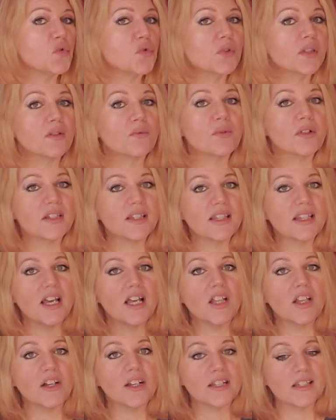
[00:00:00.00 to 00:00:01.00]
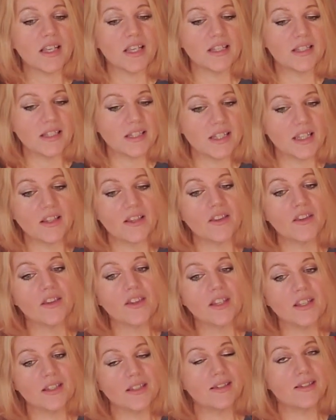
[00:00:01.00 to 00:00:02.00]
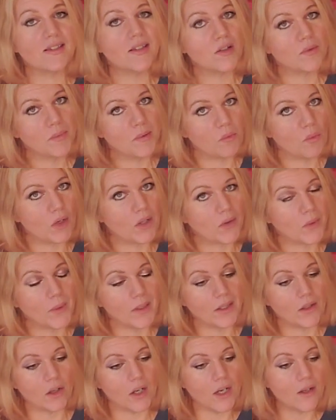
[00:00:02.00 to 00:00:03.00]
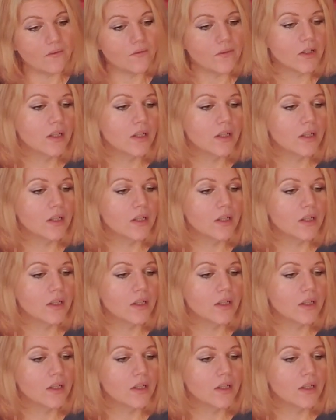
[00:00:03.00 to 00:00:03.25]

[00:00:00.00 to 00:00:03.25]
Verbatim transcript: So we'll see how long it takes to get this stupid water weight off.